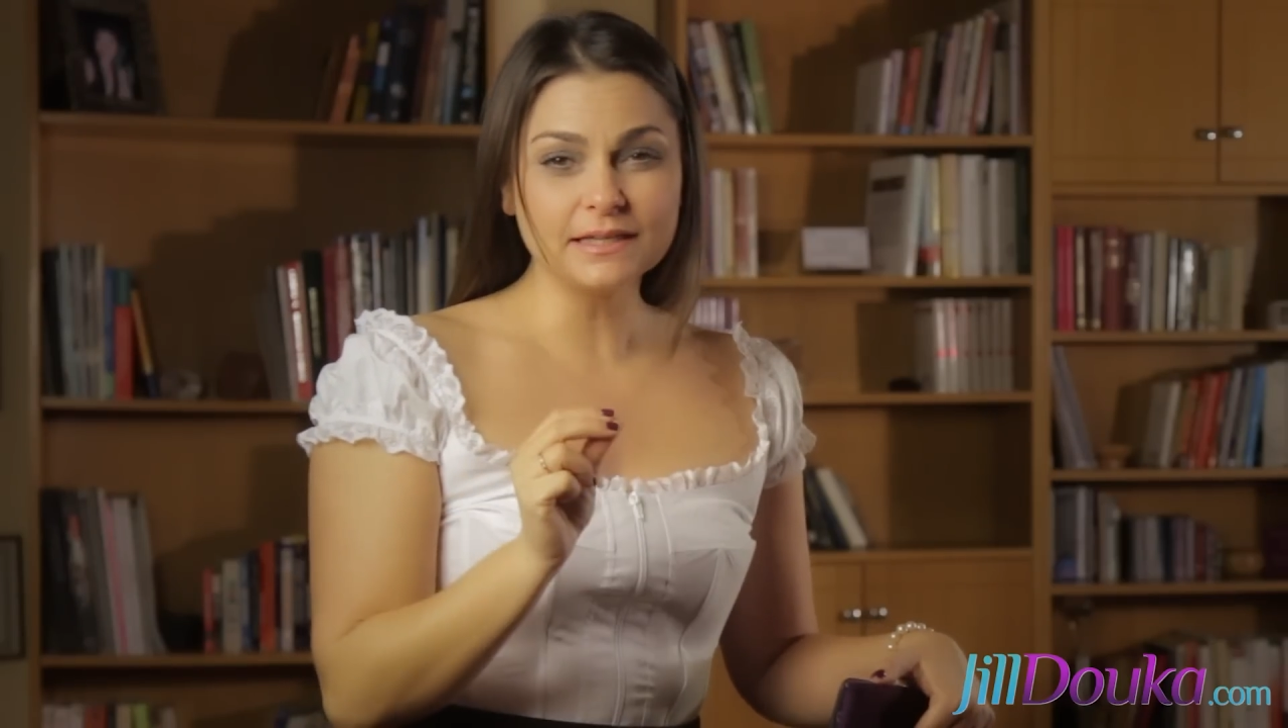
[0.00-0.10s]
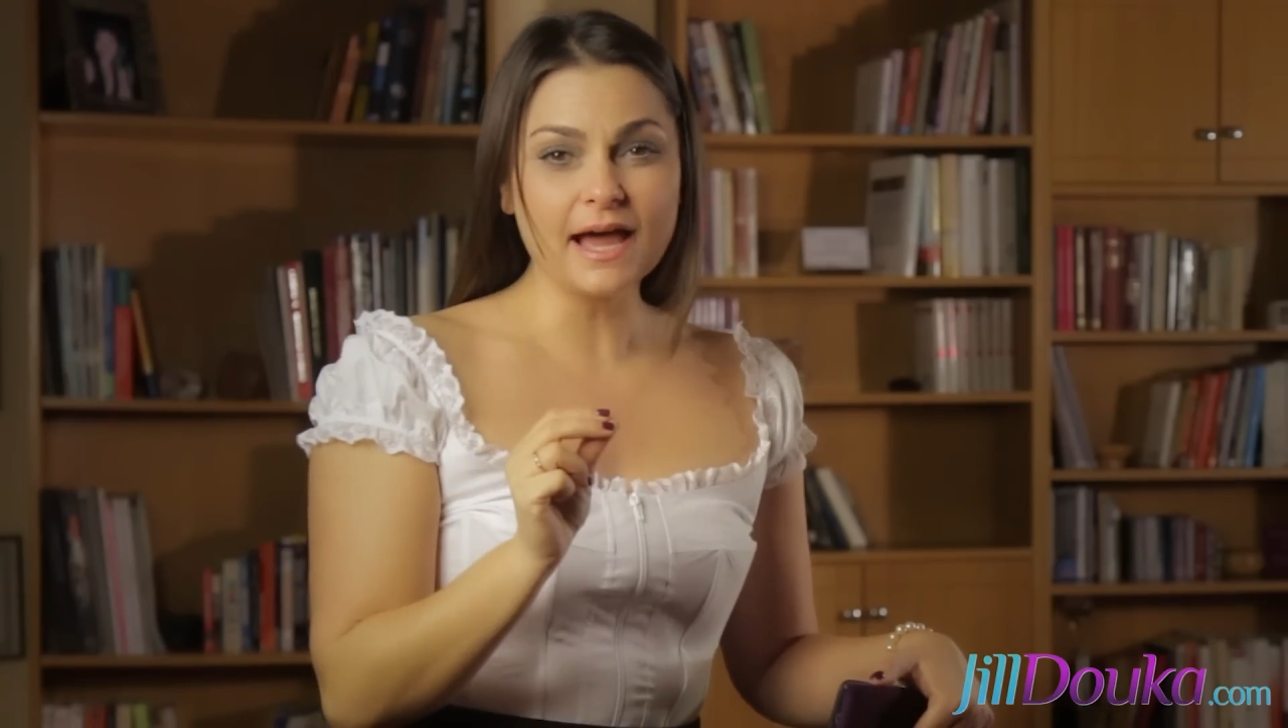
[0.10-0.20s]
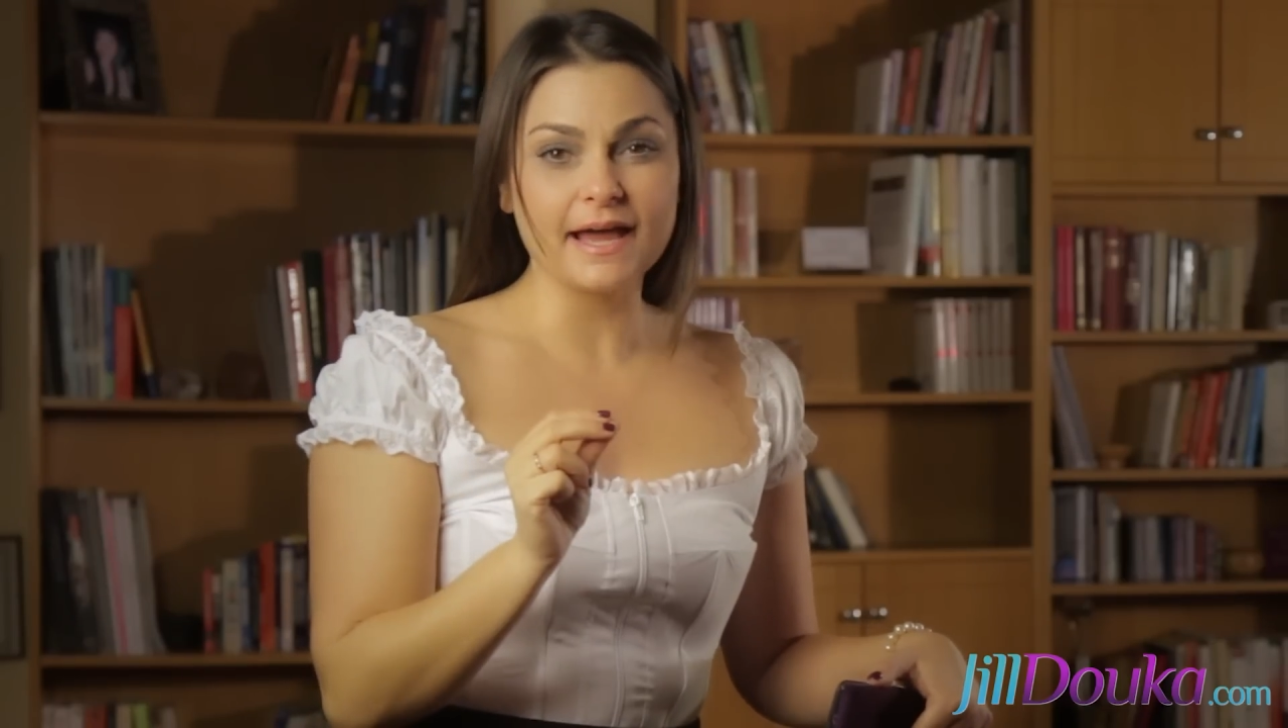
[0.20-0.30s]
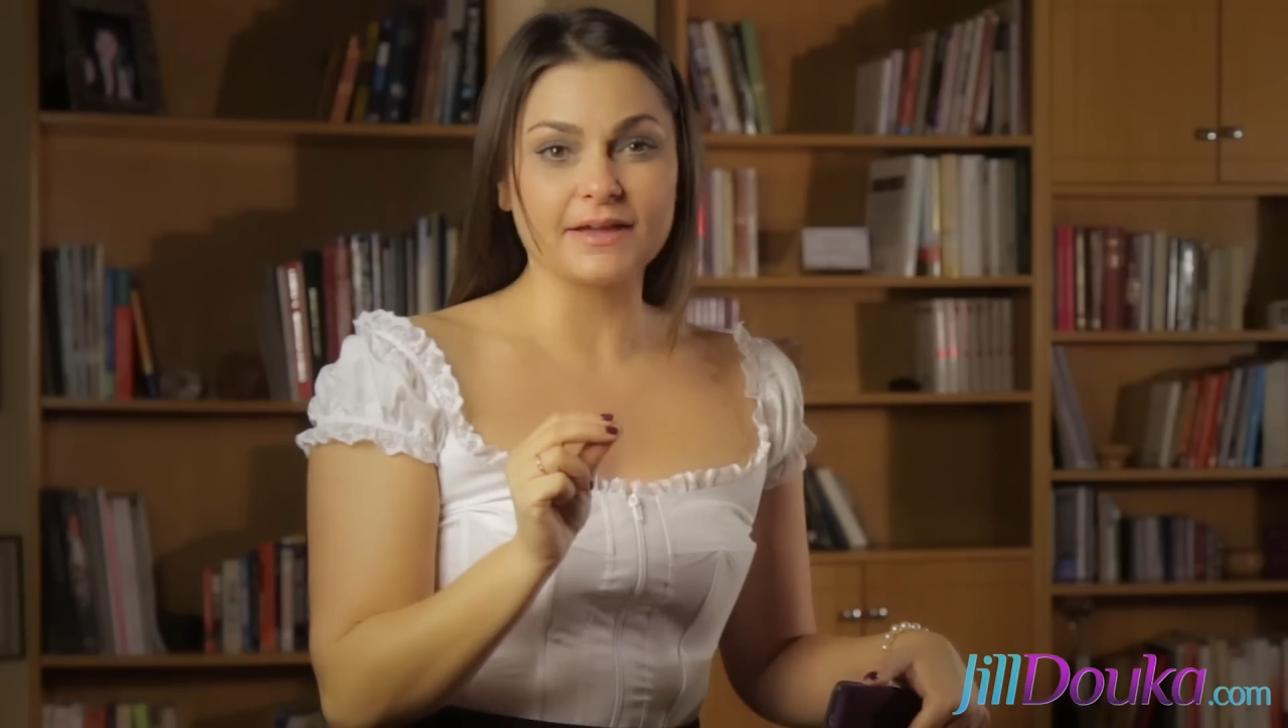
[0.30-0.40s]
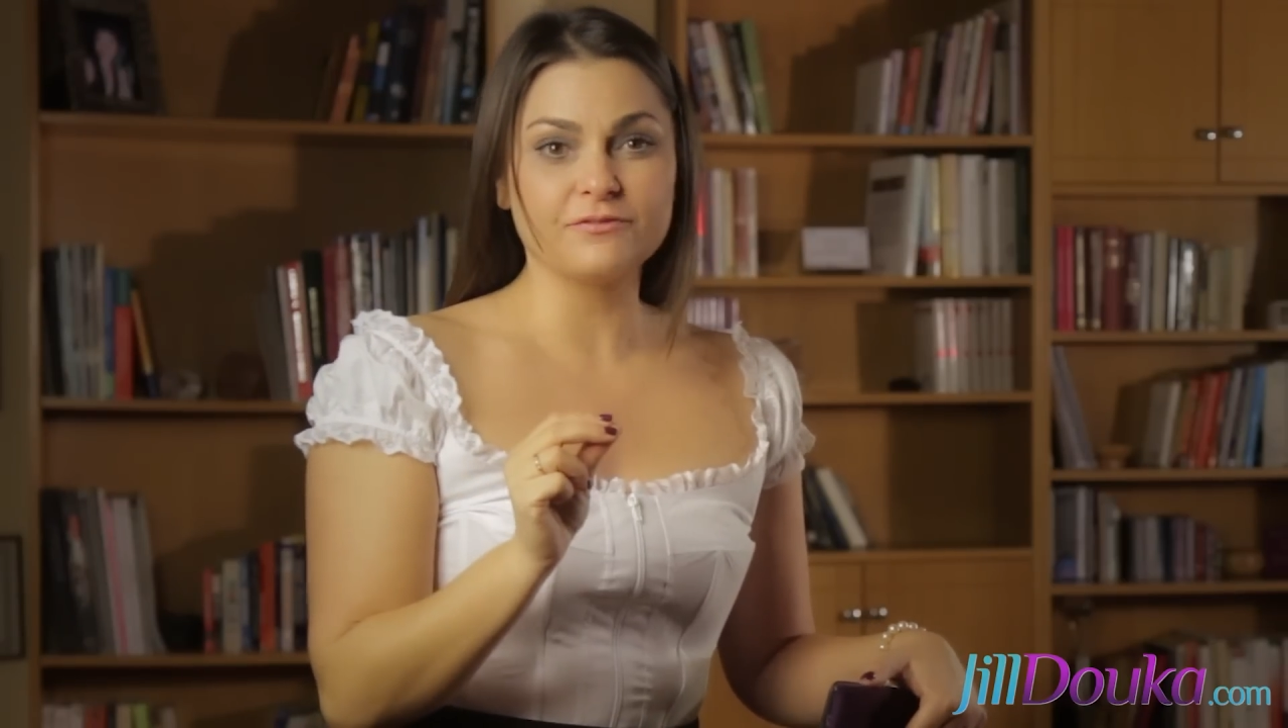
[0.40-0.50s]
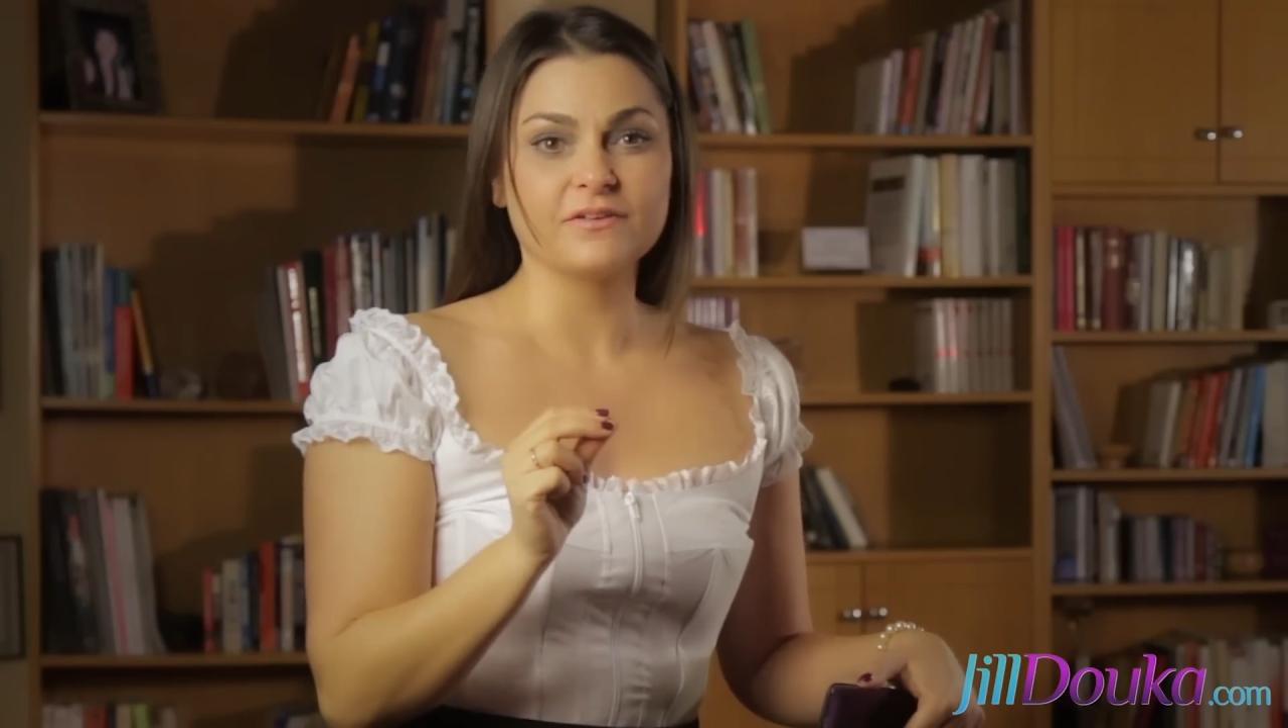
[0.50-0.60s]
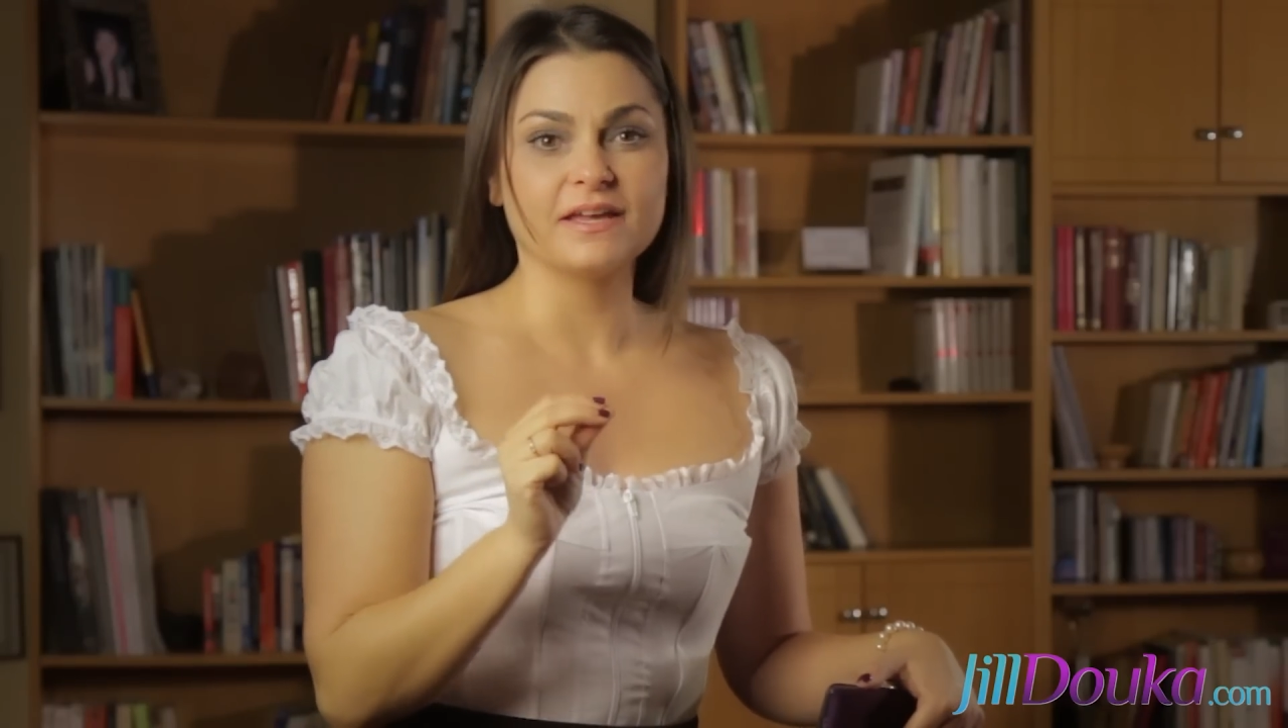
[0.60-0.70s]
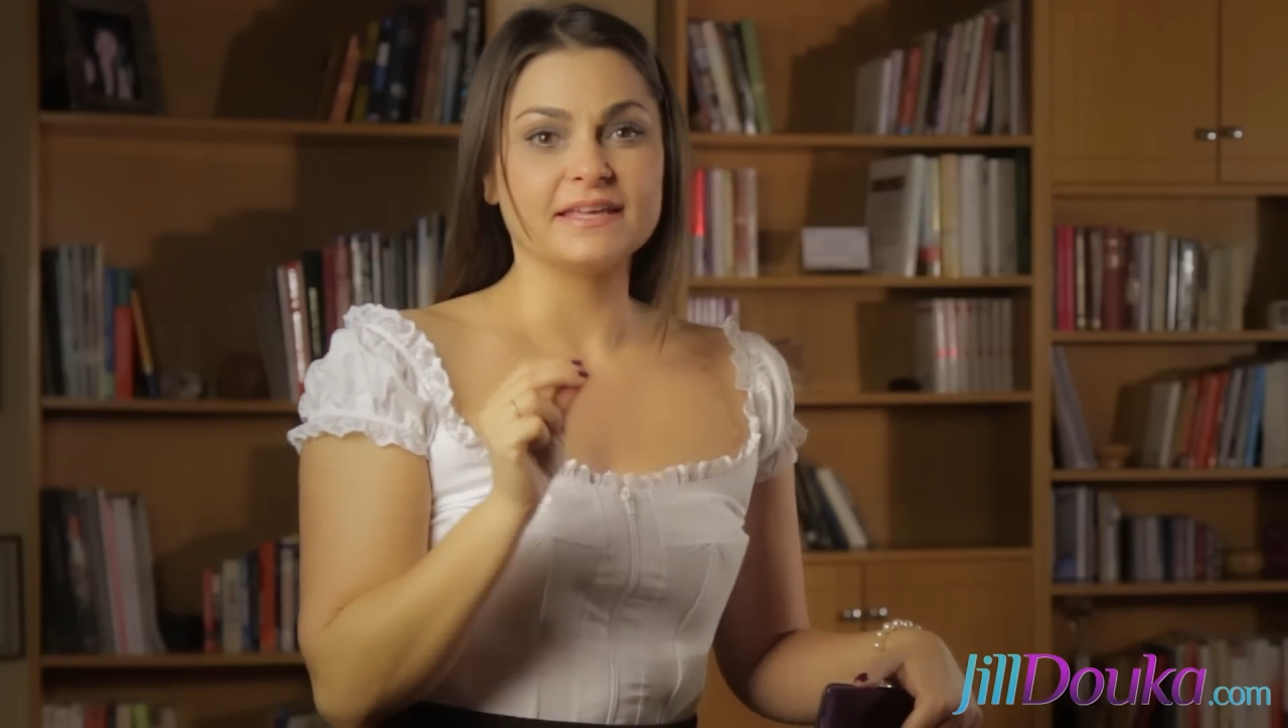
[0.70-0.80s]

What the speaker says: life